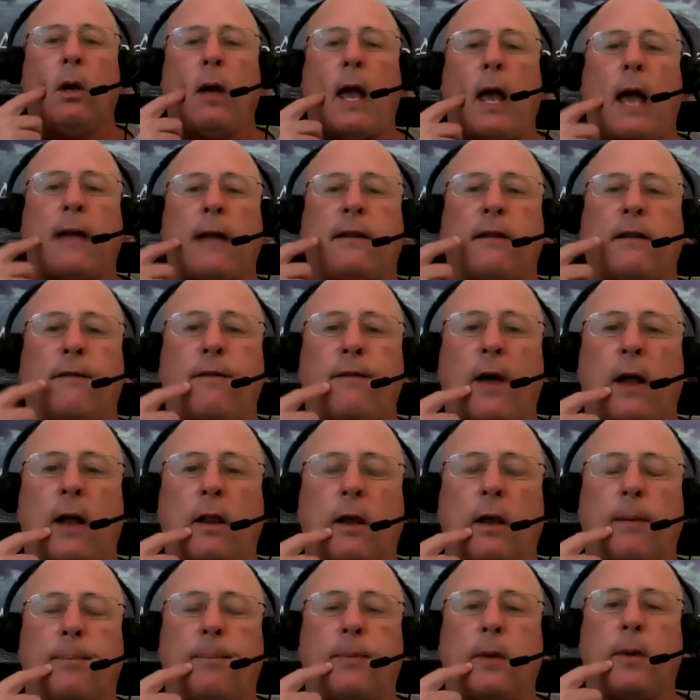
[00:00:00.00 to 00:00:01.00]
had
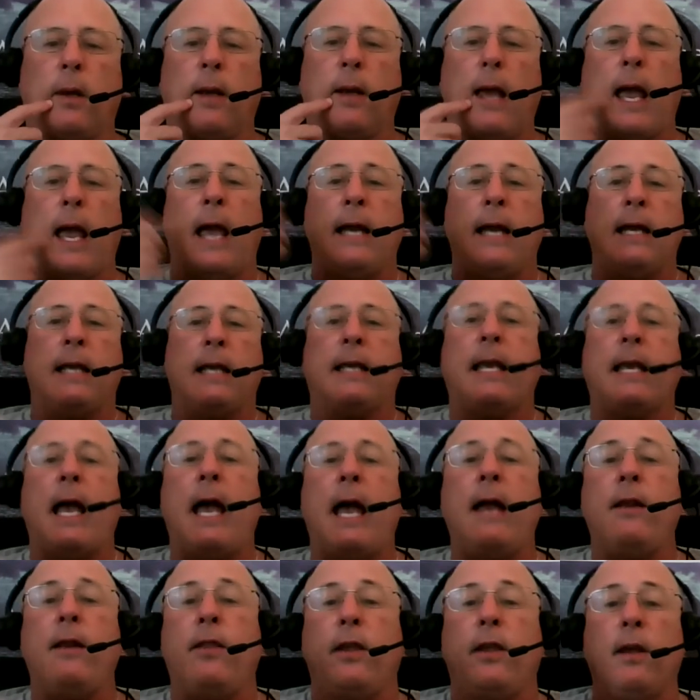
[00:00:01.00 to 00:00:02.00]
developed. And
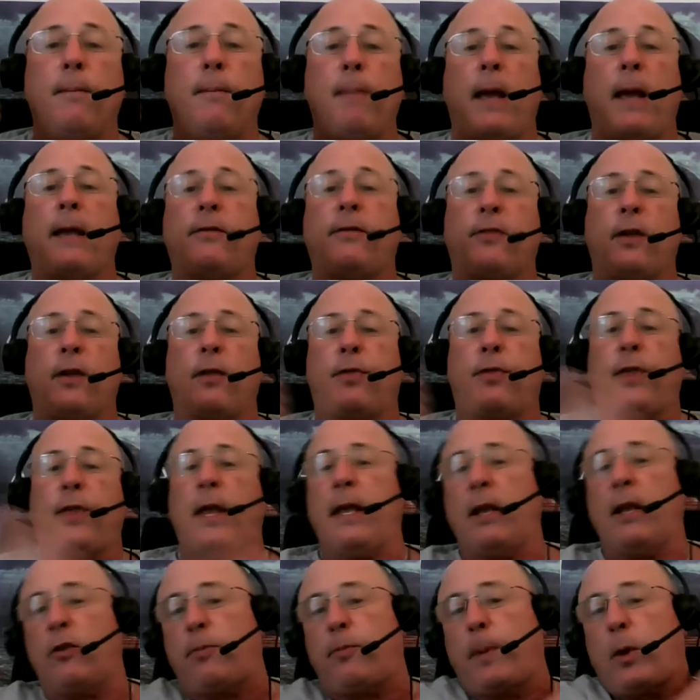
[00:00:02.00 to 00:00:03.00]
again, the amazing
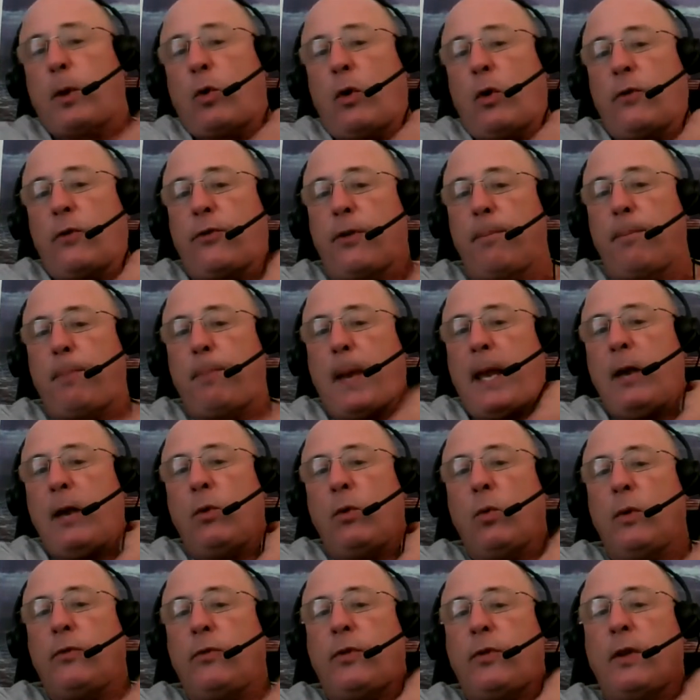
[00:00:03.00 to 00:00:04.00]
thing is because the
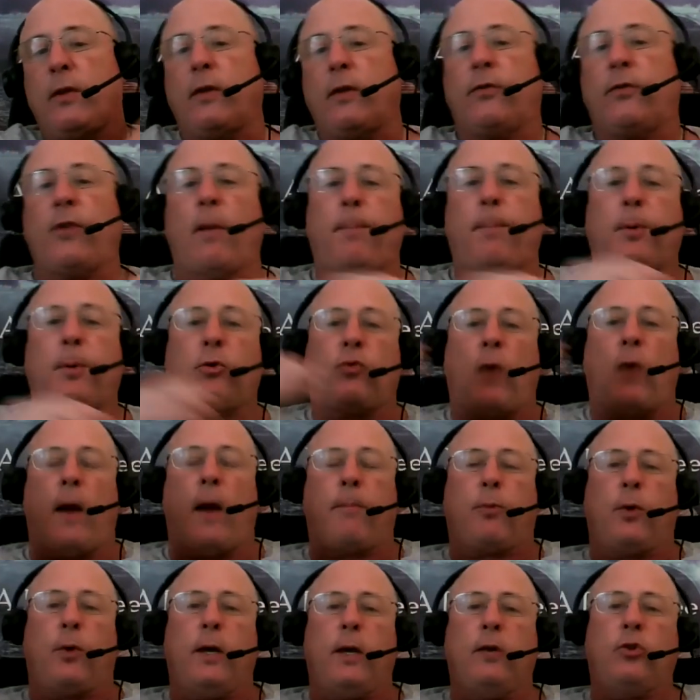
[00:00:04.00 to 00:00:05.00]
pain was in this upper
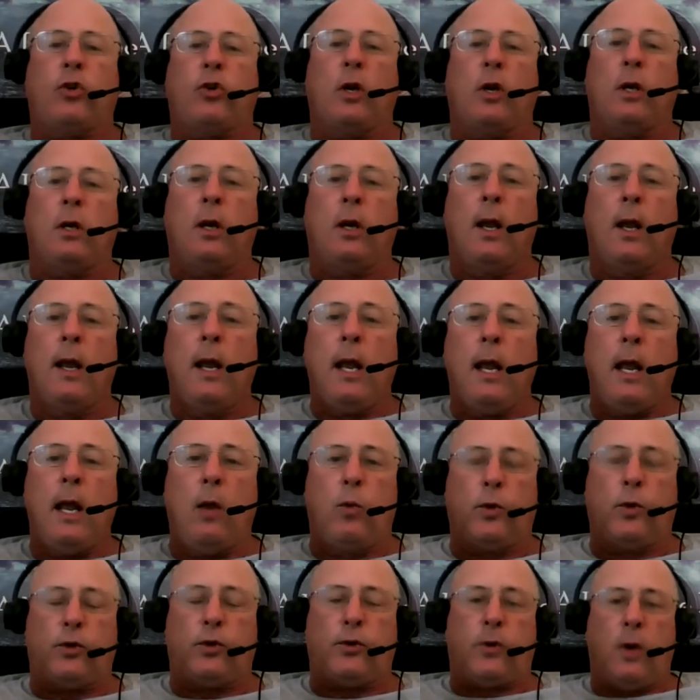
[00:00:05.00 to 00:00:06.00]
trap region, it
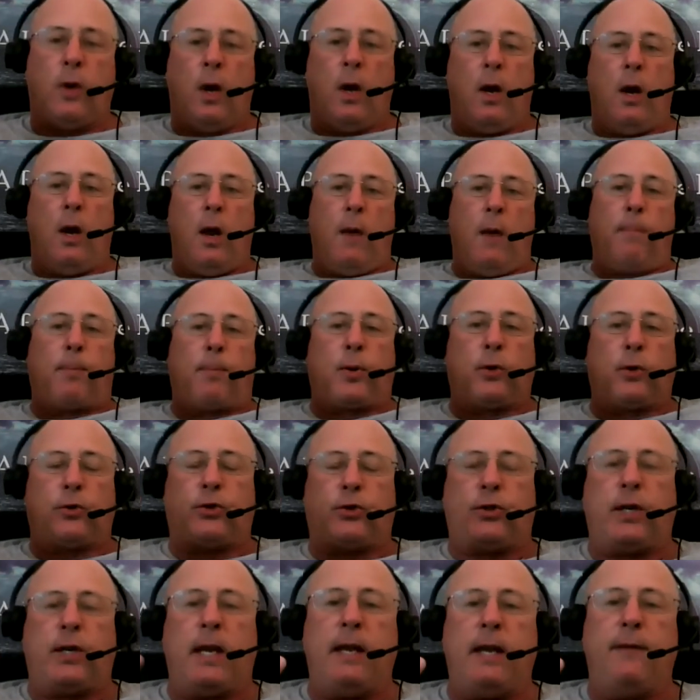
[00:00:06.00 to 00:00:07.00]
was
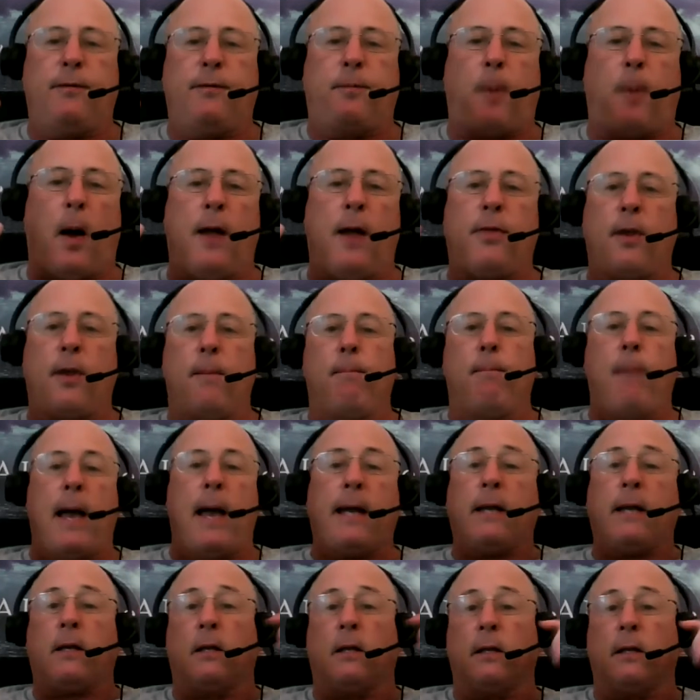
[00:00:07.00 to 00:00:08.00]
perceived by the
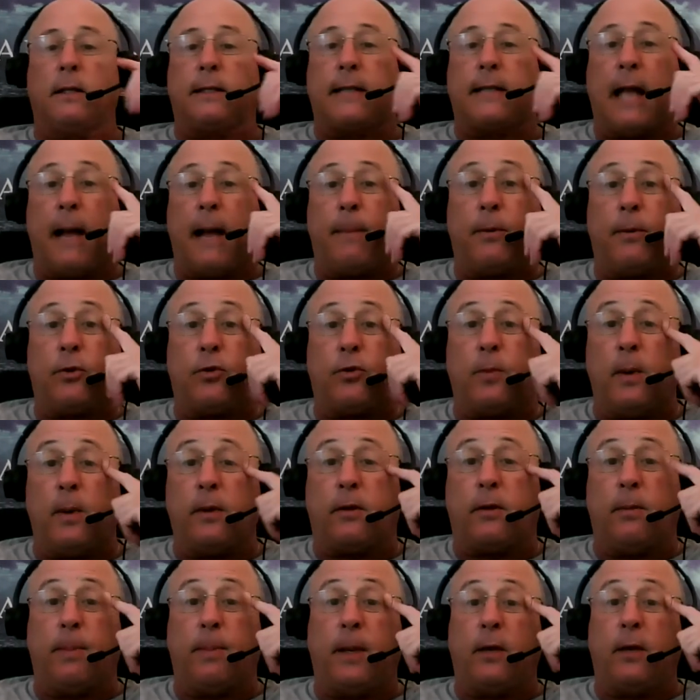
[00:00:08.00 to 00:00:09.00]
medical
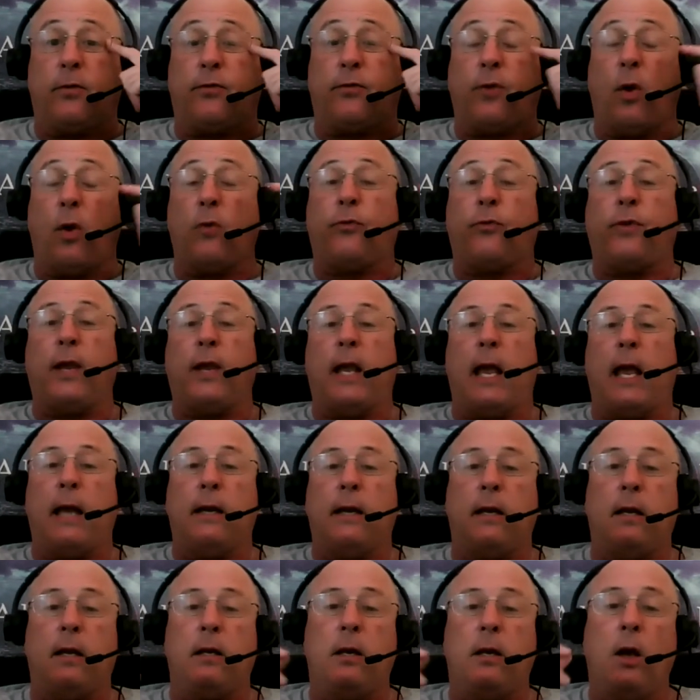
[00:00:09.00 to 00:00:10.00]
establishment to be
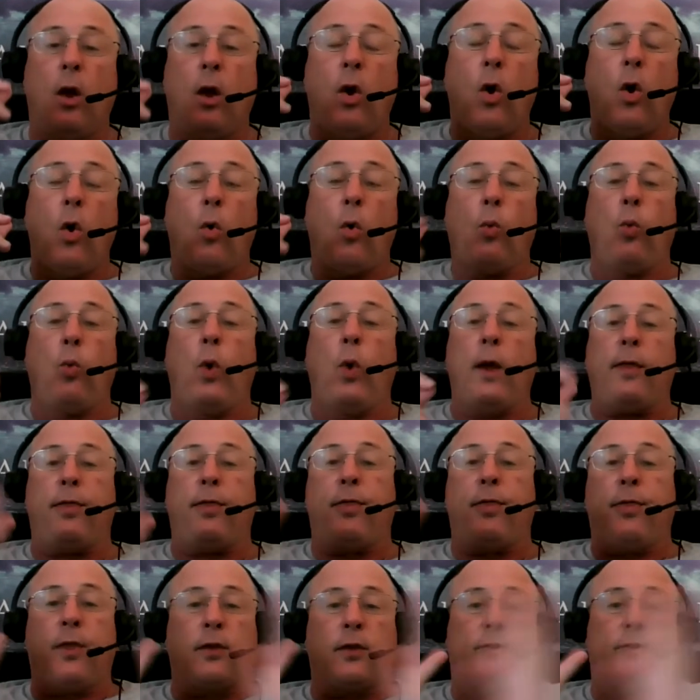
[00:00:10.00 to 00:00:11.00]
associated
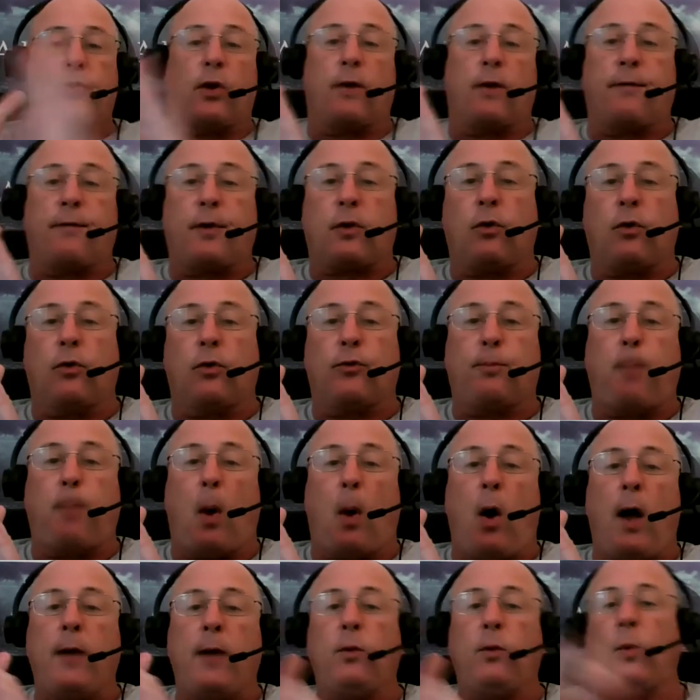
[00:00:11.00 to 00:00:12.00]
with the cervical
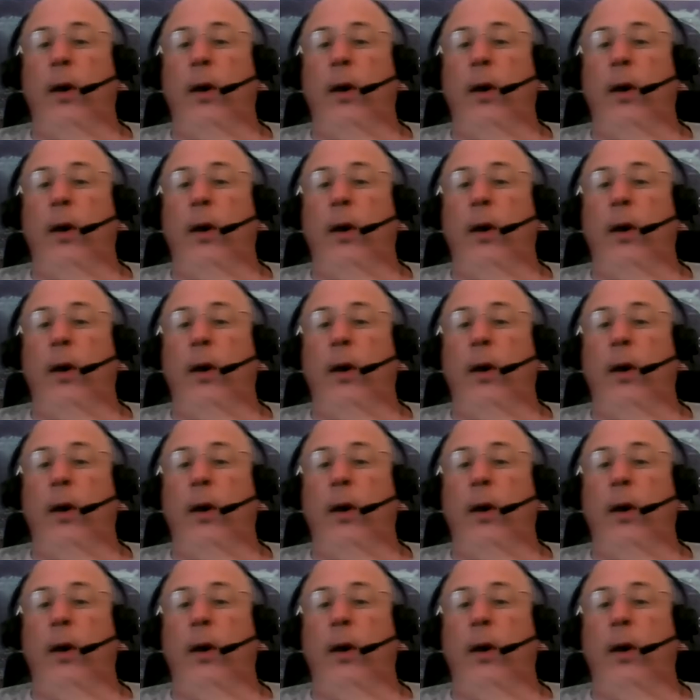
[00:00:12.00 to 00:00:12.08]
spine,